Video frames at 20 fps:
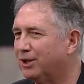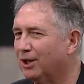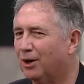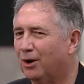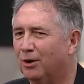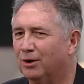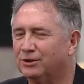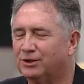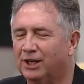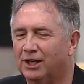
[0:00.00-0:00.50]
the
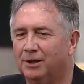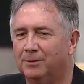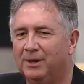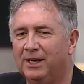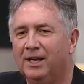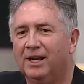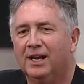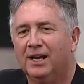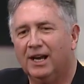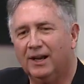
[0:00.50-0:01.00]
Lord said to
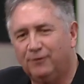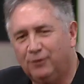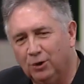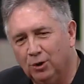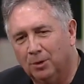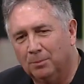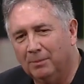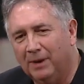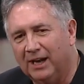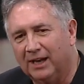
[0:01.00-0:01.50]
me, if
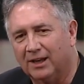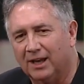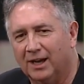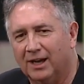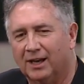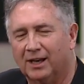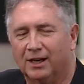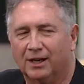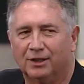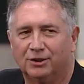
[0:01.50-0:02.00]
you'll make a
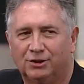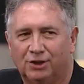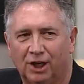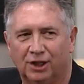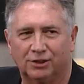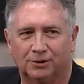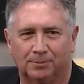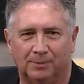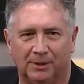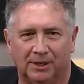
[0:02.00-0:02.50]
little
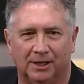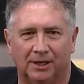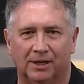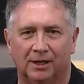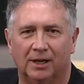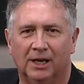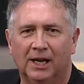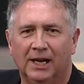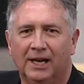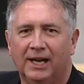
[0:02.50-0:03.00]
adjustment
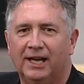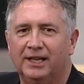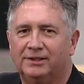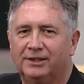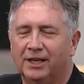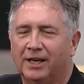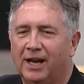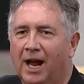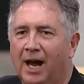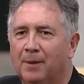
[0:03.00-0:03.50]
here, He
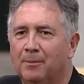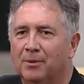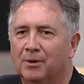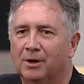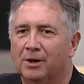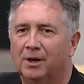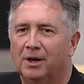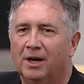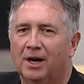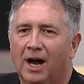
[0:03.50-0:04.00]
said, I'm going
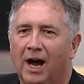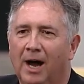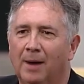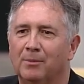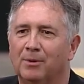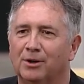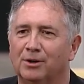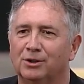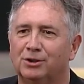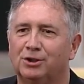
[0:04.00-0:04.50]
to I'm
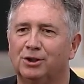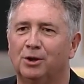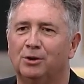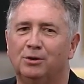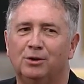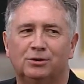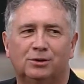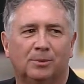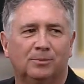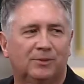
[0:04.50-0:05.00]
gonna show
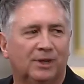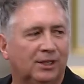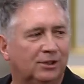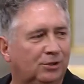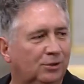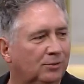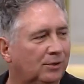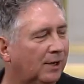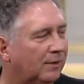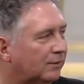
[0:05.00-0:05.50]
you some things
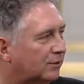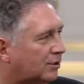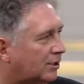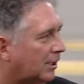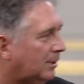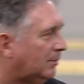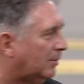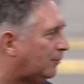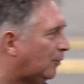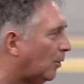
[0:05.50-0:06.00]
you've never
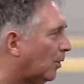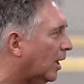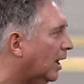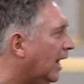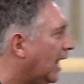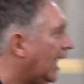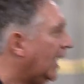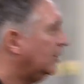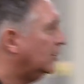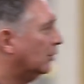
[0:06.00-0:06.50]
seen before,
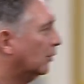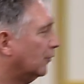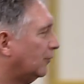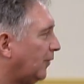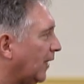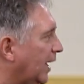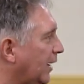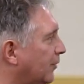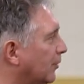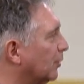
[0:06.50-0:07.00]
and your
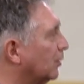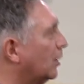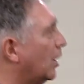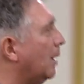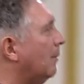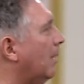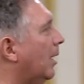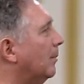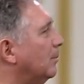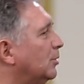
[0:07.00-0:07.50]
faith will
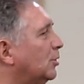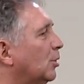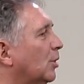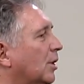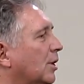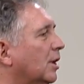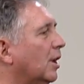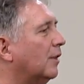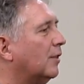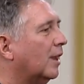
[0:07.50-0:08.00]
come up to
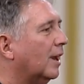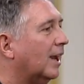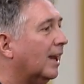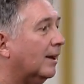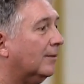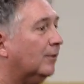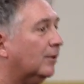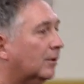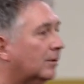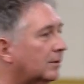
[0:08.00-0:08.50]
another
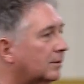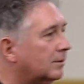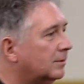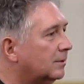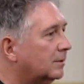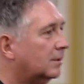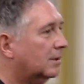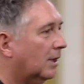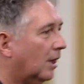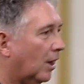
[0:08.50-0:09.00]
level.
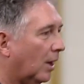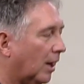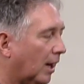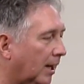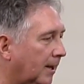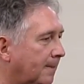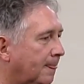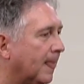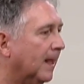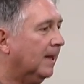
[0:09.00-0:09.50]
All
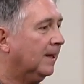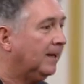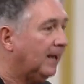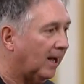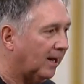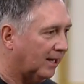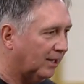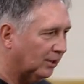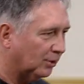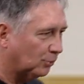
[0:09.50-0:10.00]
right?
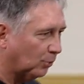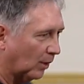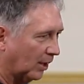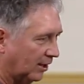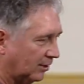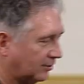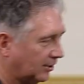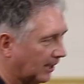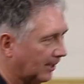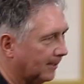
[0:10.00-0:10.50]
Now, here's what
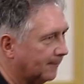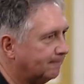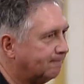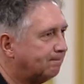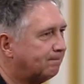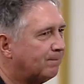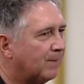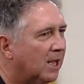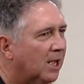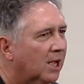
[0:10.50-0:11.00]
He said.
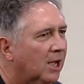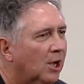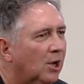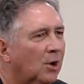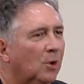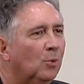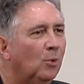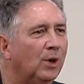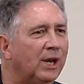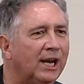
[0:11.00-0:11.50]

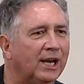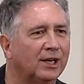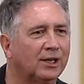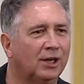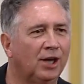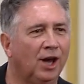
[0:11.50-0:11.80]
When it